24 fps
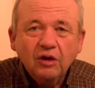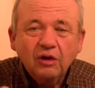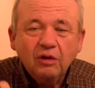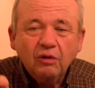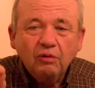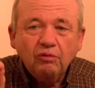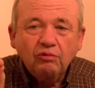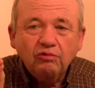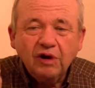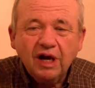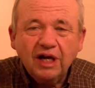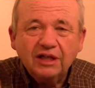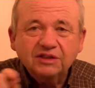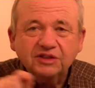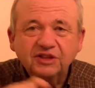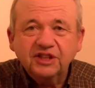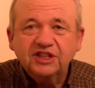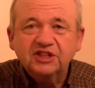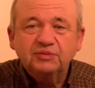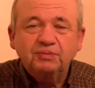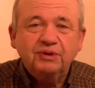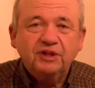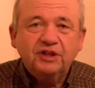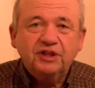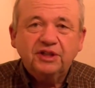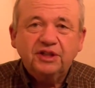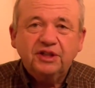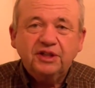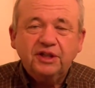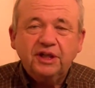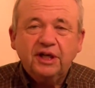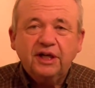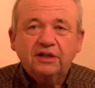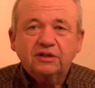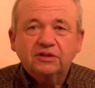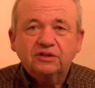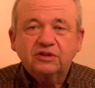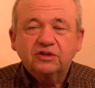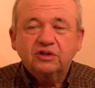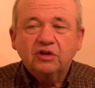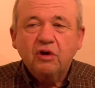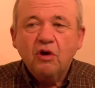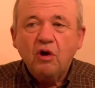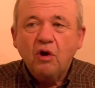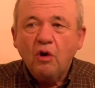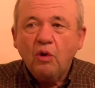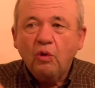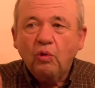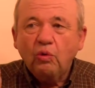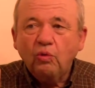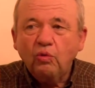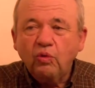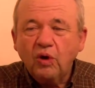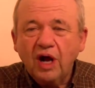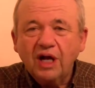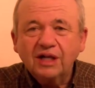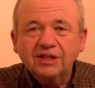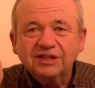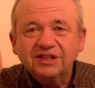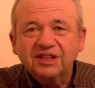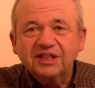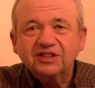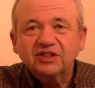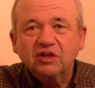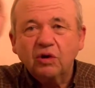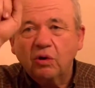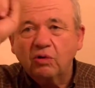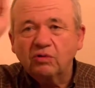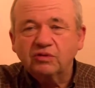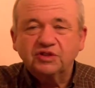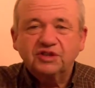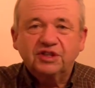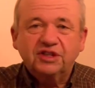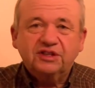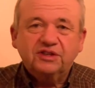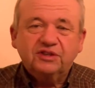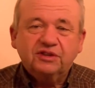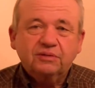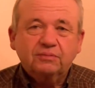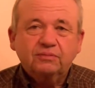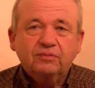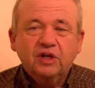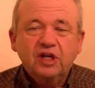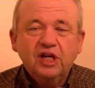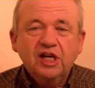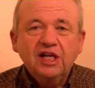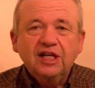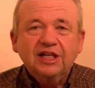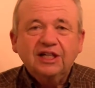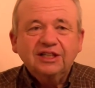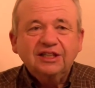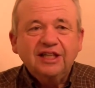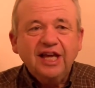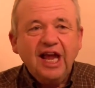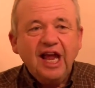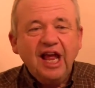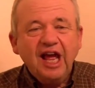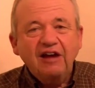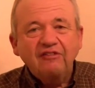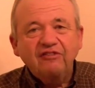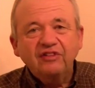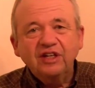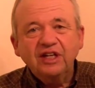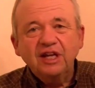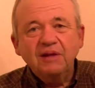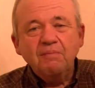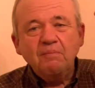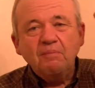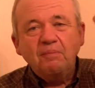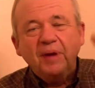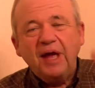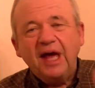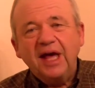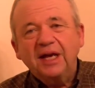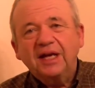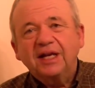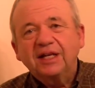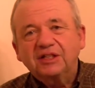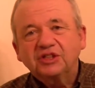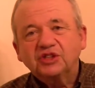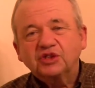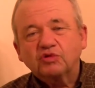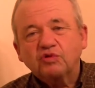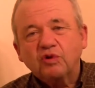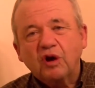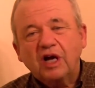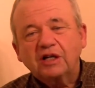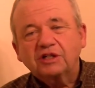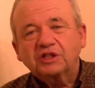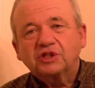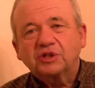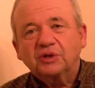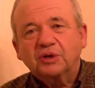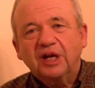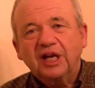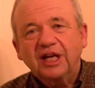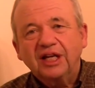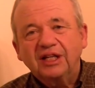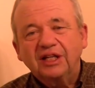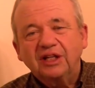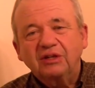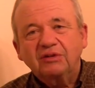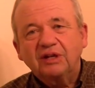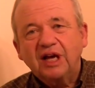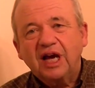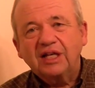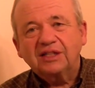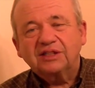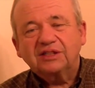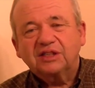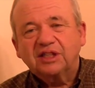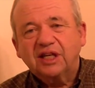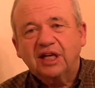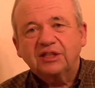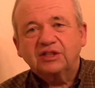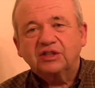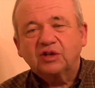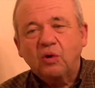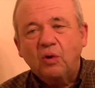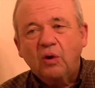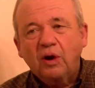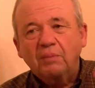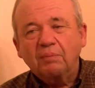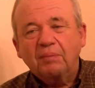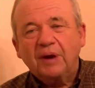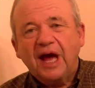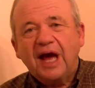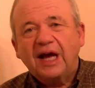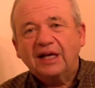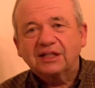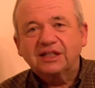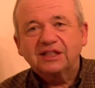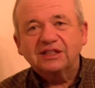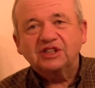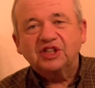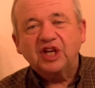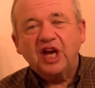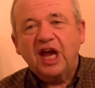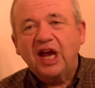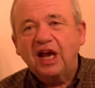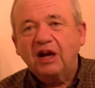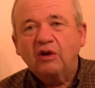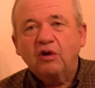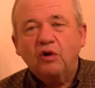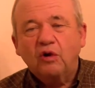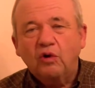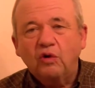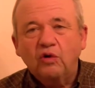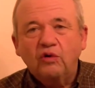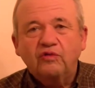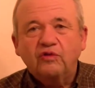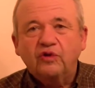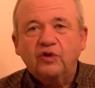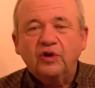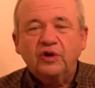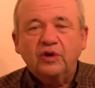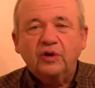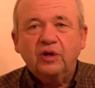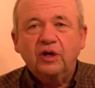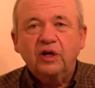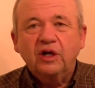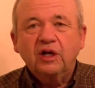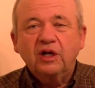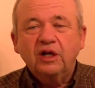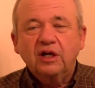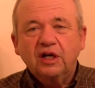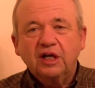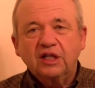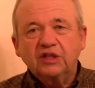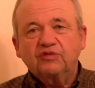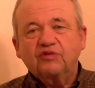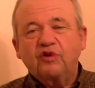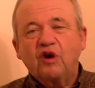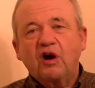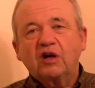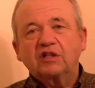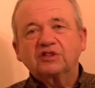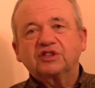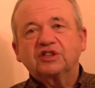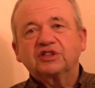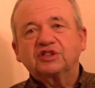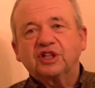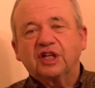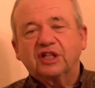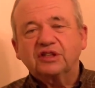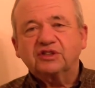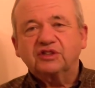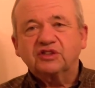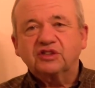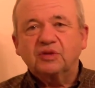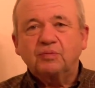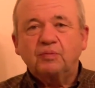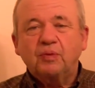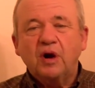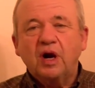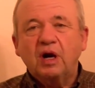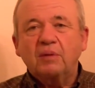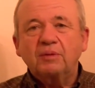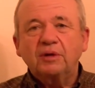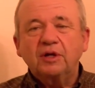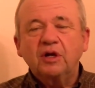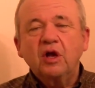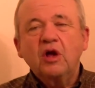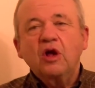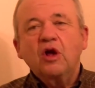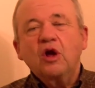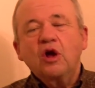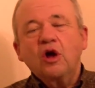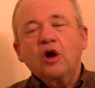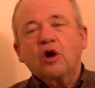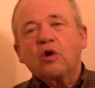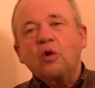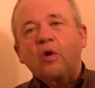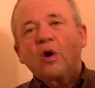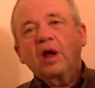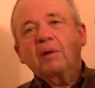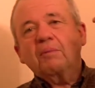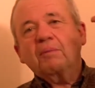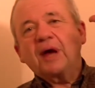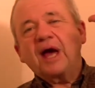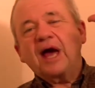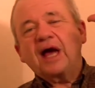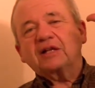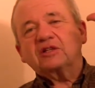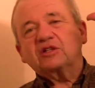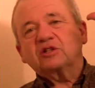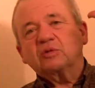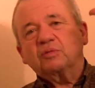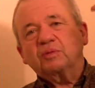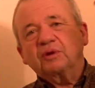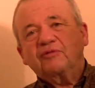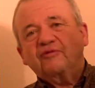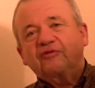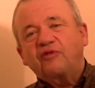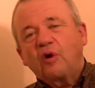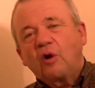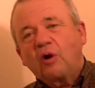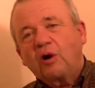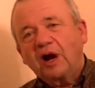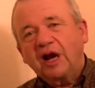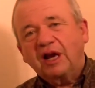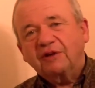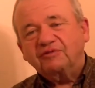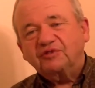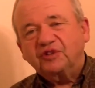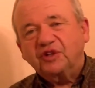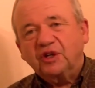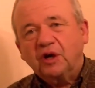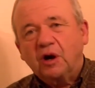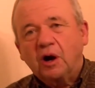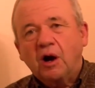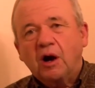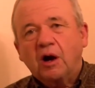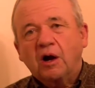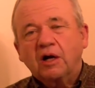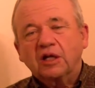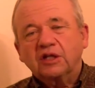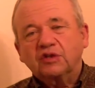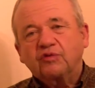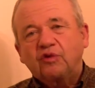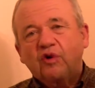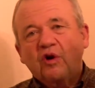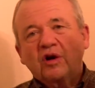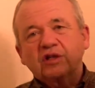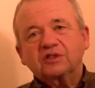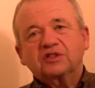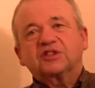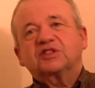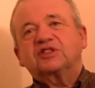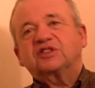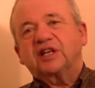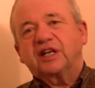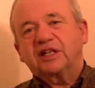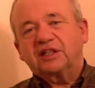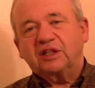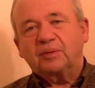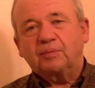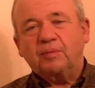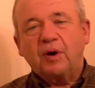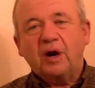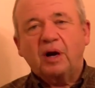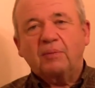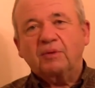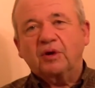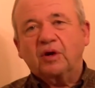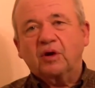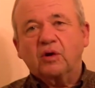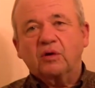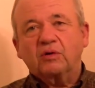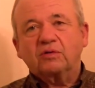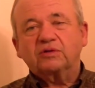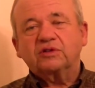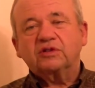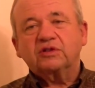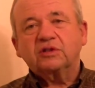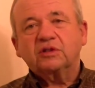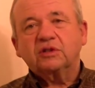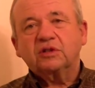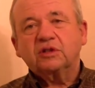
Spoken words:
runs these billionaires, runs this whole system. They have an embedded structure in the United States going back to J. Edgar Hoover as far as the Justice Department, going back to before FDR as far as the State Department goes.